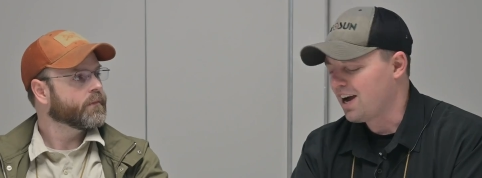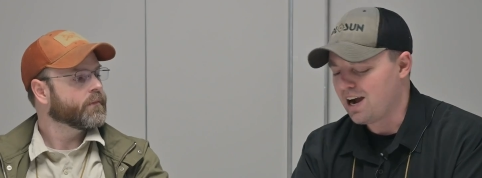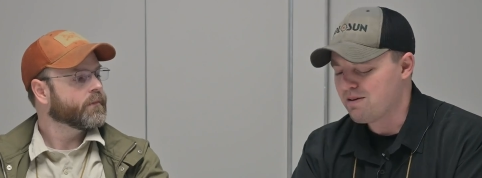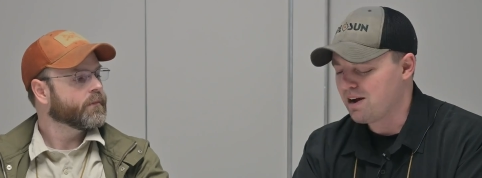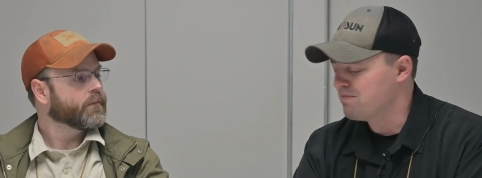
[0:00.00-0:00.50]

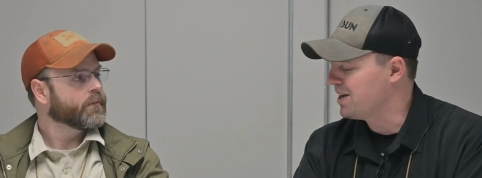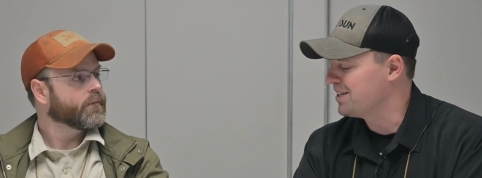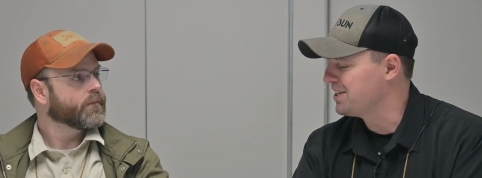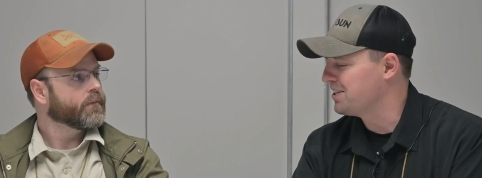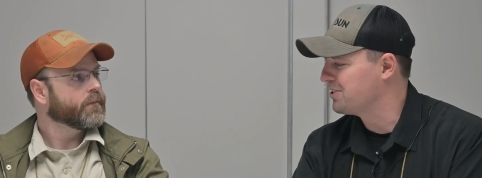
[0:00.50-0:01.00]
Speaker 1: I, am
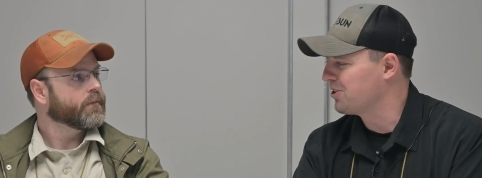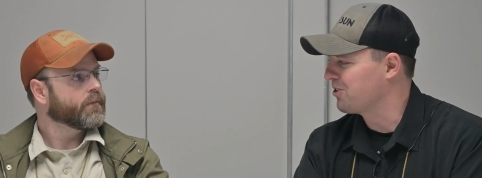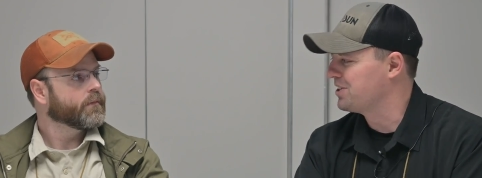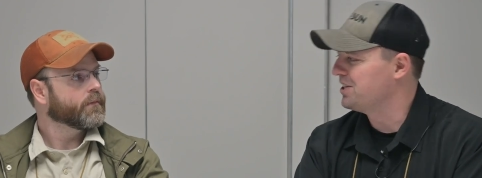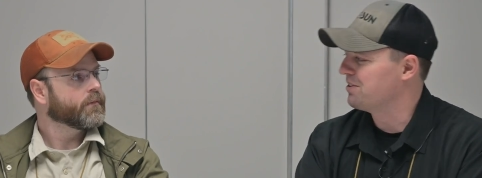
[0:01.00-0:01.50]
not taking a
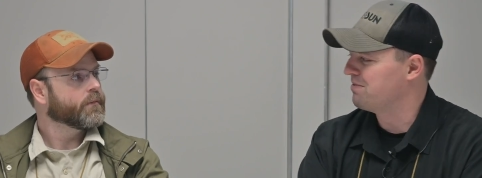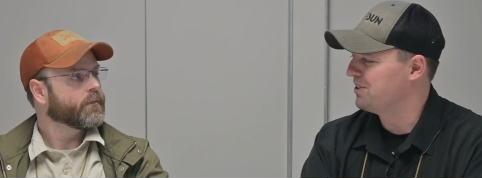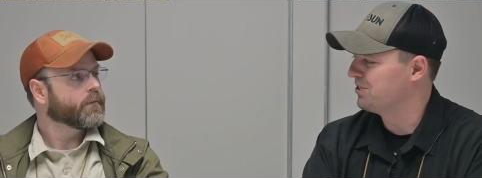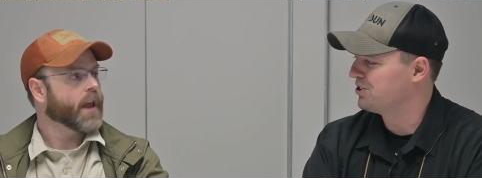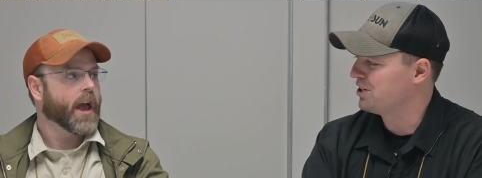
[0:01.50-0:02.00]
star key in the
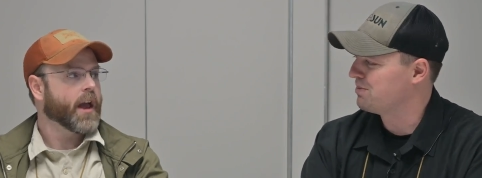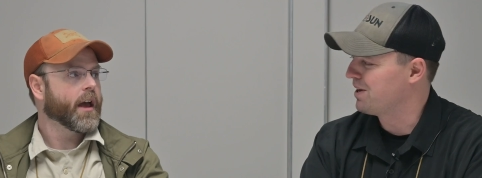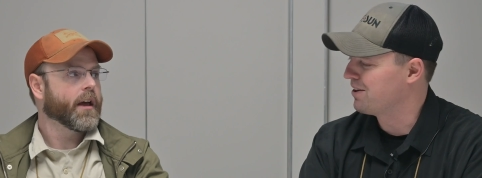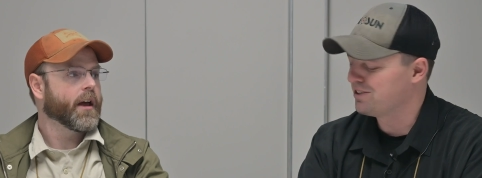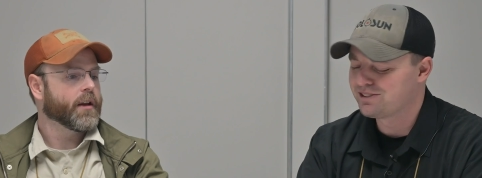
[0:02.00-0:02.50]
field to yeah, change yeah,
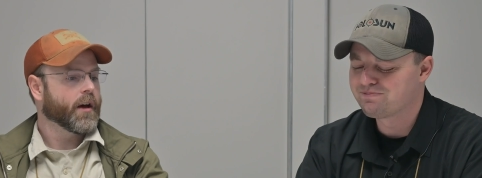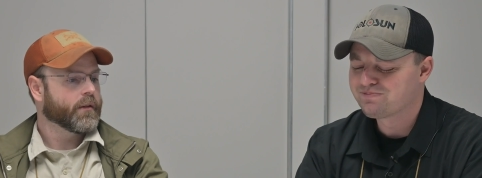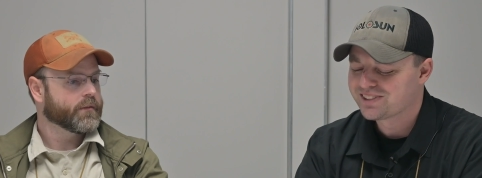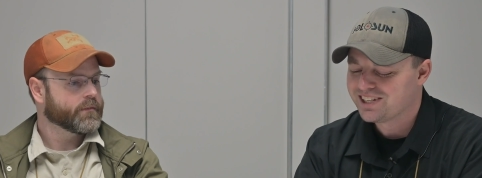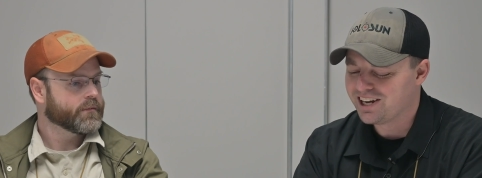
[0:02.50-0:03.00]
batteries.
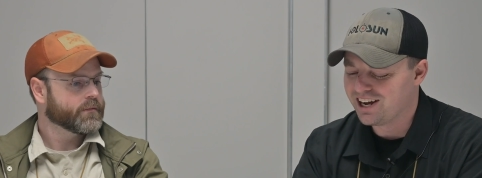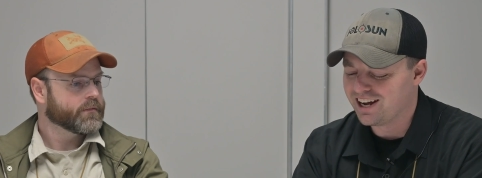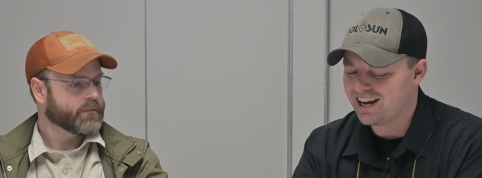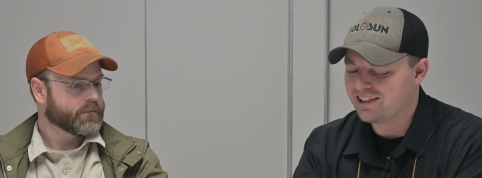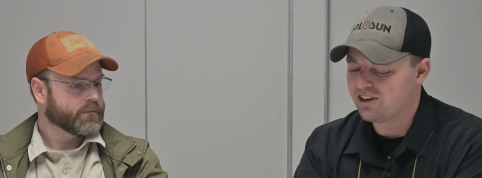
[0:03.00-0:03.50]
Yeah,
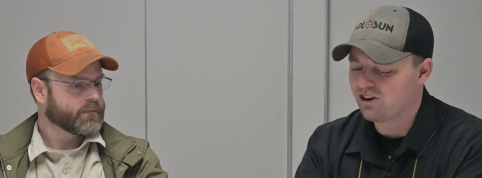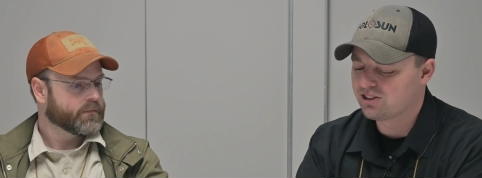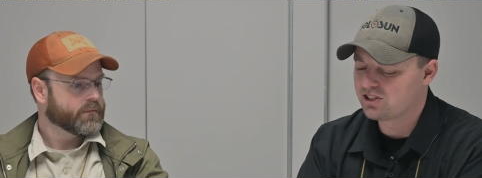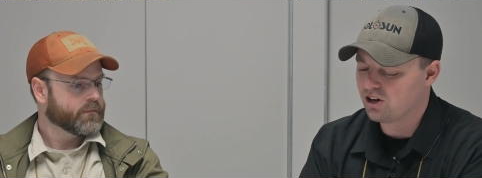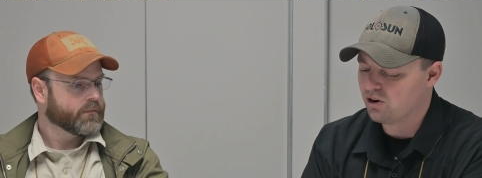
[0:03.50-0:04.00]
uh, and then
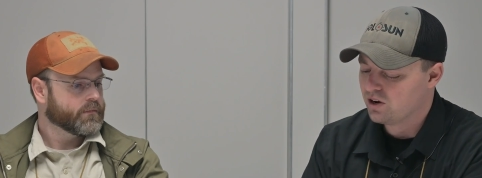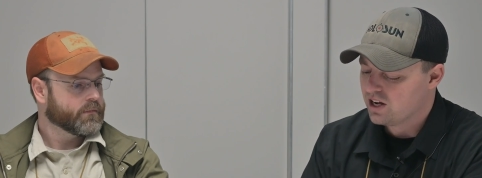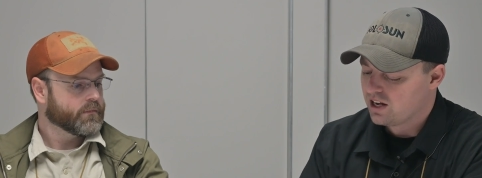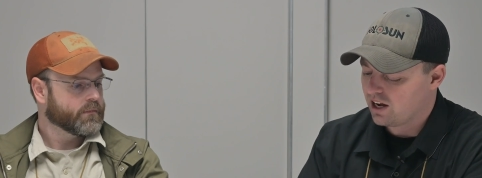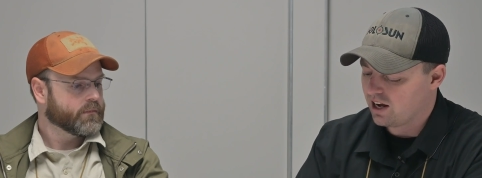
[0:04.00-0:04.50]
also,
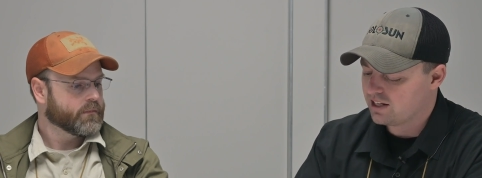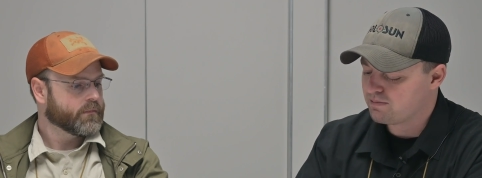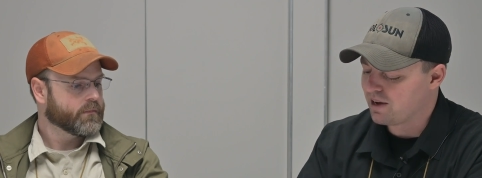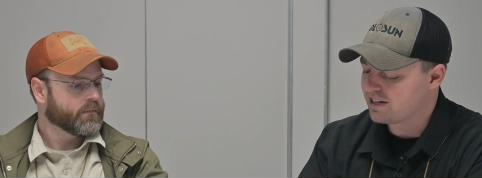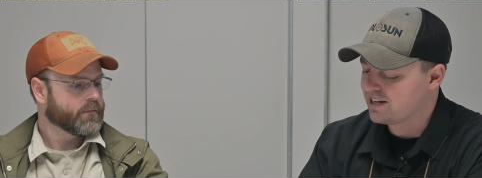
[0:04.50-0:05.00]
uh, it's
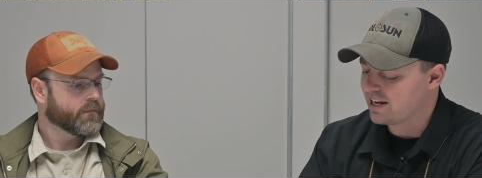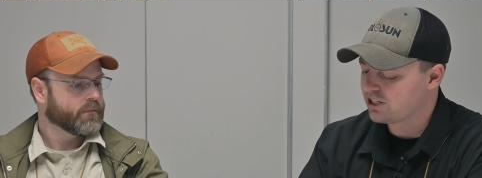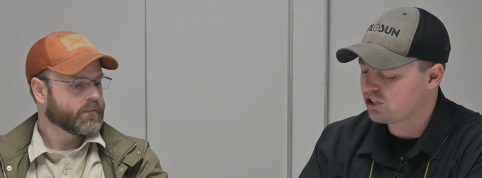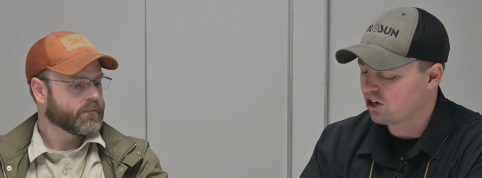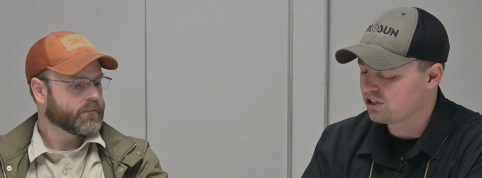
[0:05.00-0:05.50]

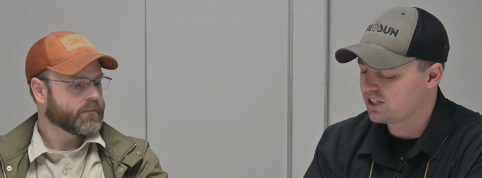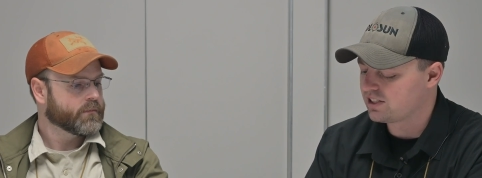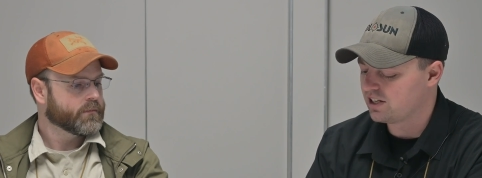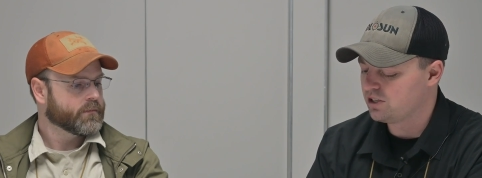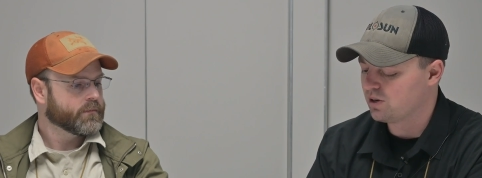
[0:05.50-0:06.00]
magnetic charging
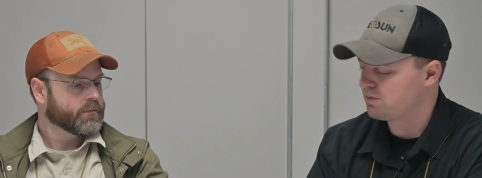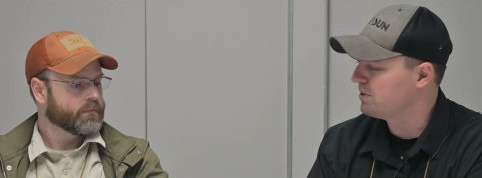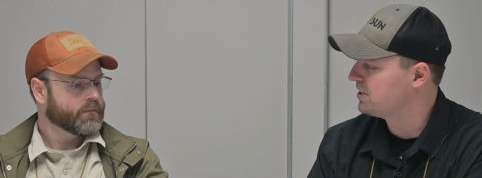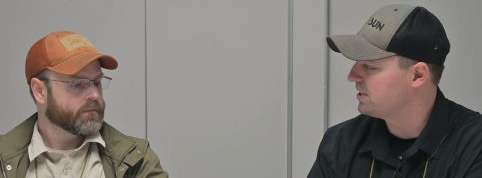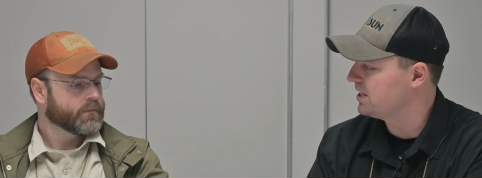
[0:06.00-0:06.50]
instead of
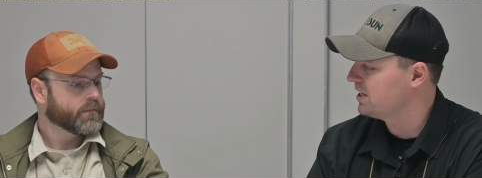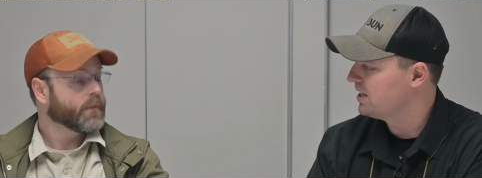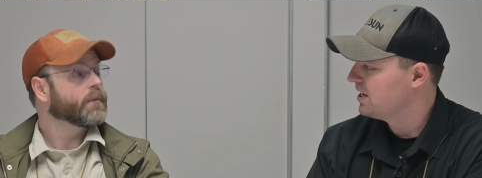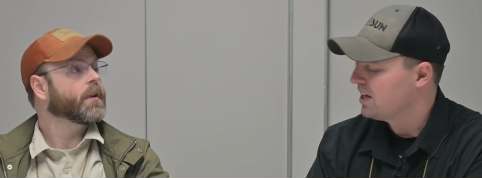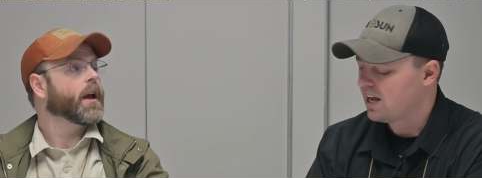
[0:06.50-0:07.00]
USB-C.
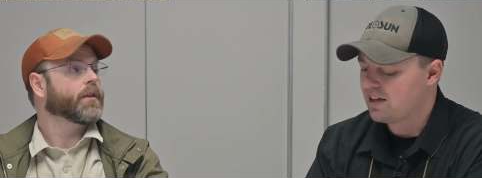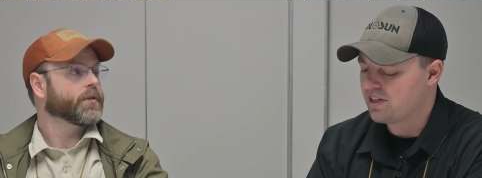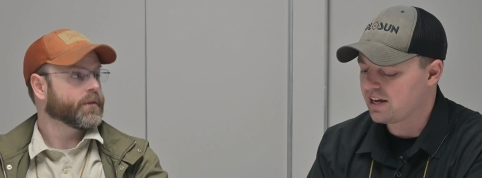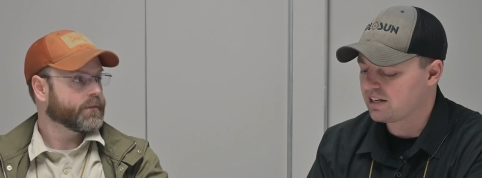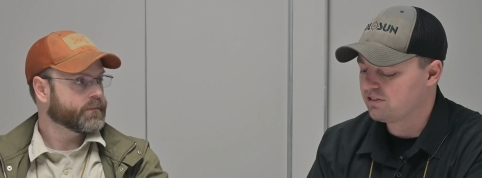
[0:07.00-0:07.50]
Nice.
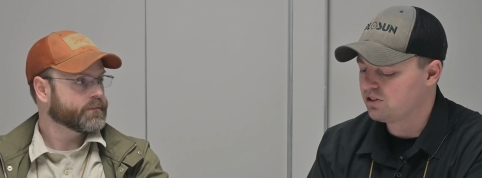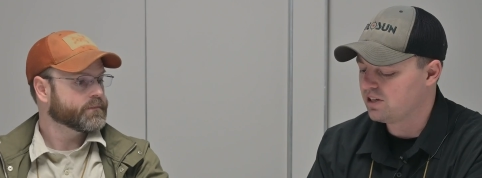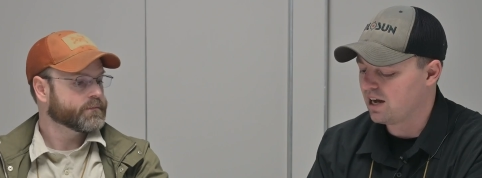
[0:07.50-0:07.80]
And that gives you the